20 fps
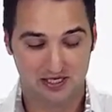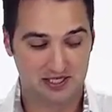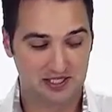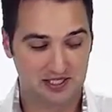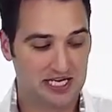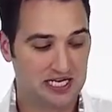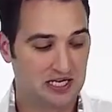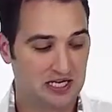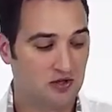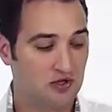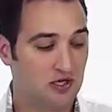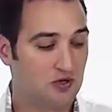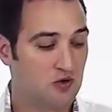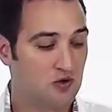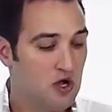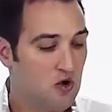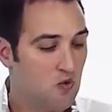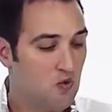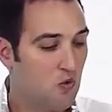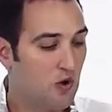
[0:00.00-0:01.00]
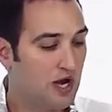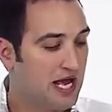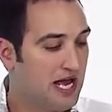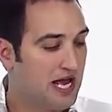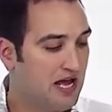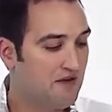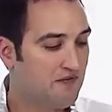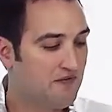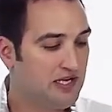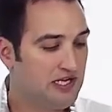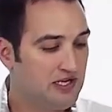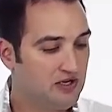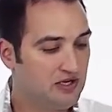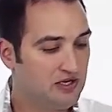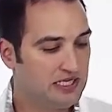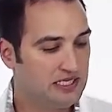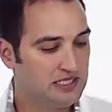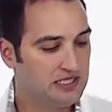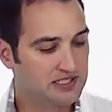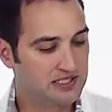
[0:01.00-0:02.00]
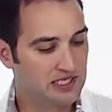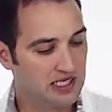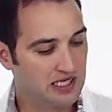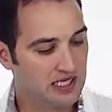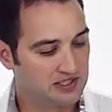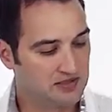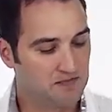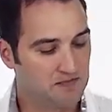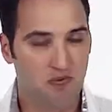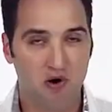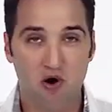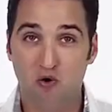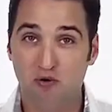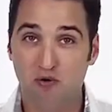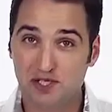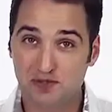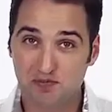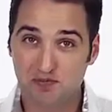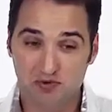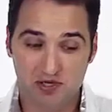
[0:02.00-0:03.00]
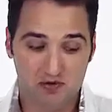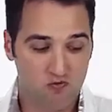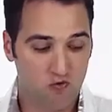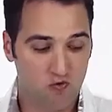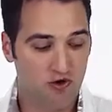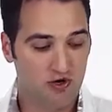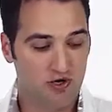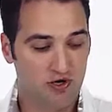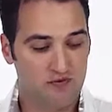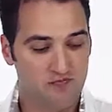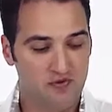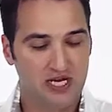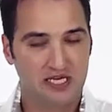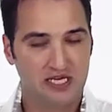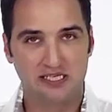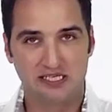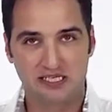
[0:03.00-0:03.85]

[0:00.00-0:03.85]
Let's take a look. What I have here is some Poland spring water,